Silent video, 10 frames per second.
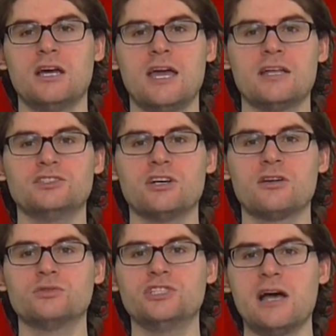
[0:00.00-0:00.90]
and
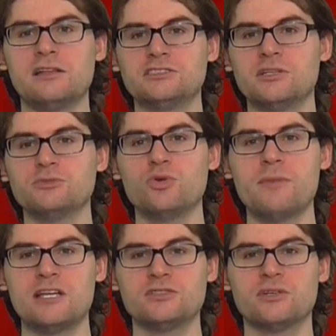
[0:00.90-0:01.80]
Jericho challenged him to
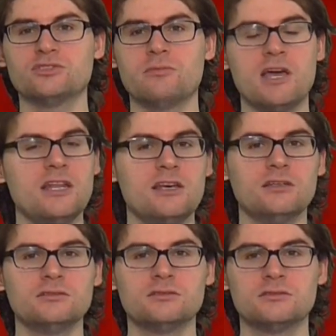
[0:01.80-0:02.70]
a match at
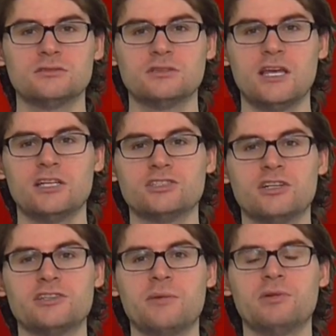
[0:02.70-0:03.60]
WrestleMania, and it's
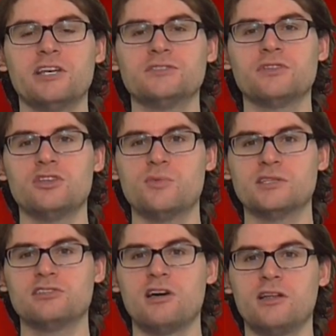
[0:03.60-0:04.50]
going to take place for the
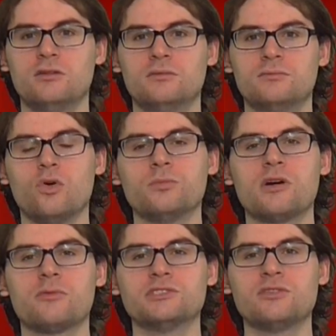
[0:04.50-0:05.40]
U S title.
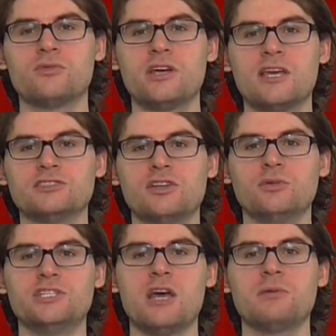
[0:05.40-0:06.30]
Goldberg was in the ring as the
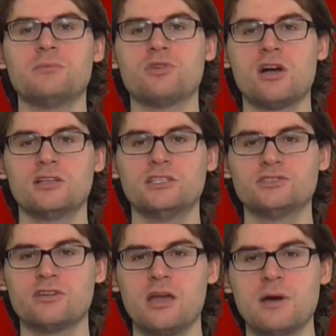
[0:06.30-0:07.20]
new champion. Brock
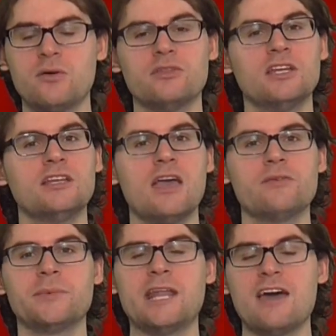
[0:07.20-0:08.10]
Lesnar came out and then
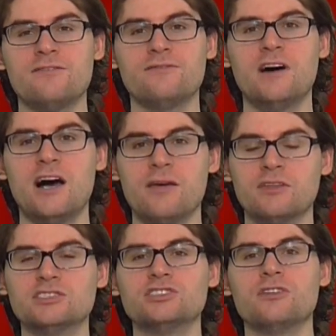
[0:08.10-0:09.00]
gave him an F
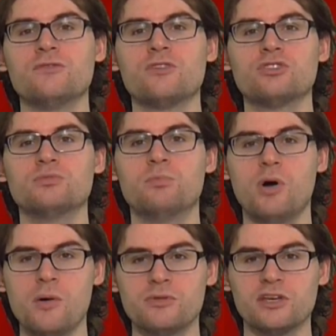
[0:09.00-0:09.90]
five. This is the first
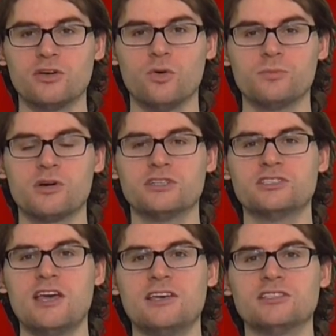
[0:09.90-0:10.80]
bump that Goldberg
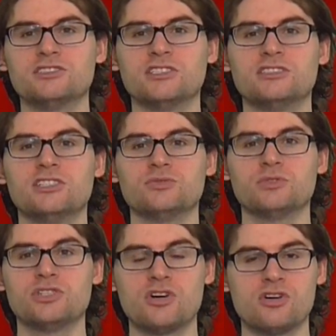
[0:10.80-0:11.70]
has taken since
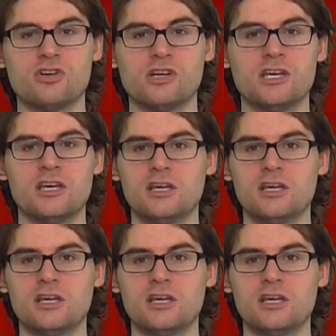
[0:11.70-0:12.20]
his return,